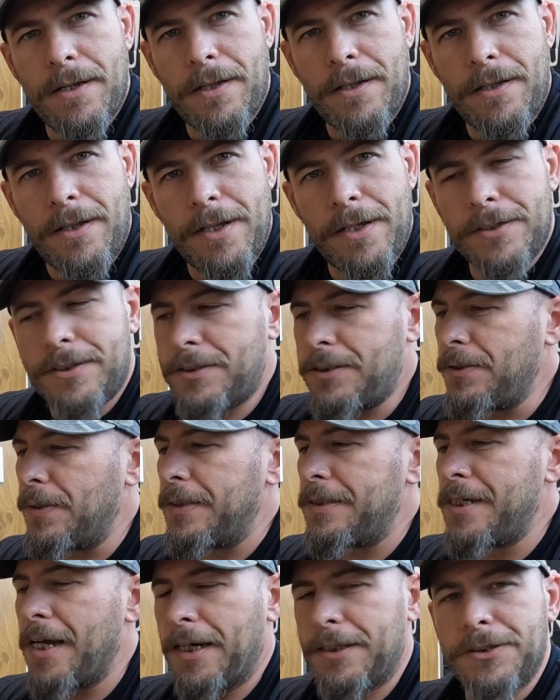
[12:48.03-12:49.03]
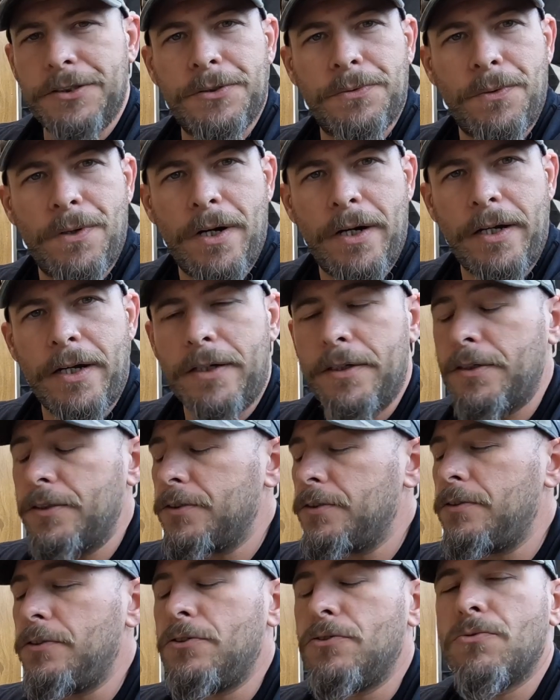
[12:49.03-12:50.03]
this to a Texas rig and
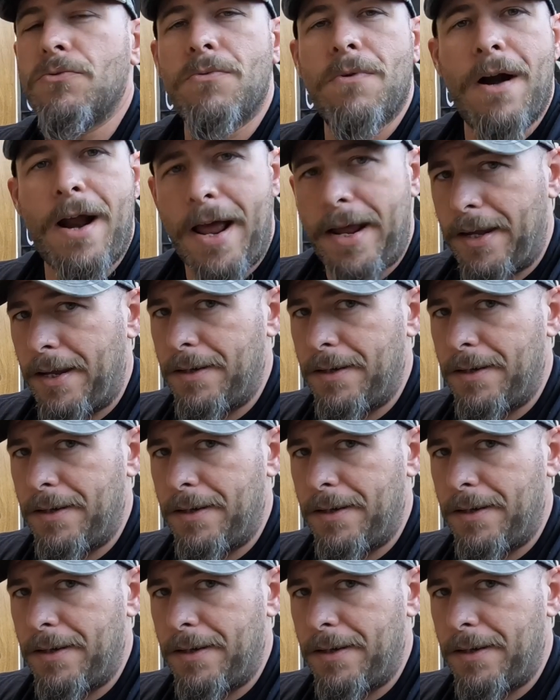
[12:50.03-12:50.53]
just drag